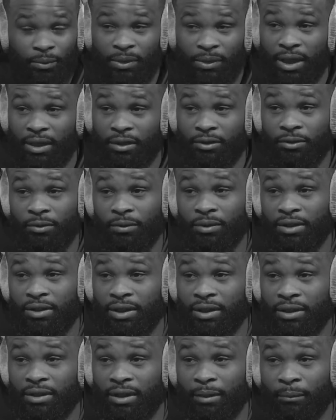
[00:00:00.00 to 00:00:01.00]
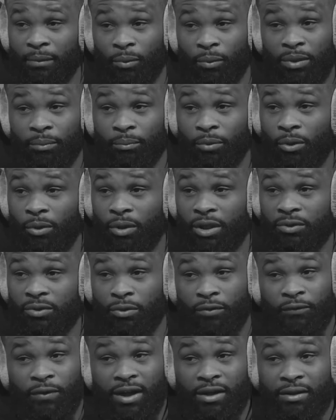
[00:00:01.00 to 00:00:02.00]
Don't forget to watch today's video
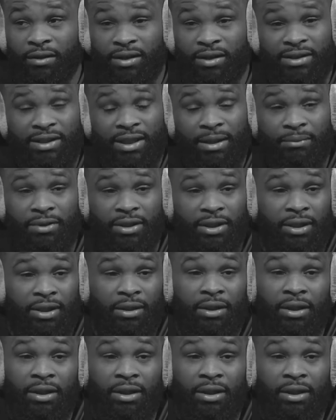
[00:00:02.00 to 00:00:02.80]
to the very end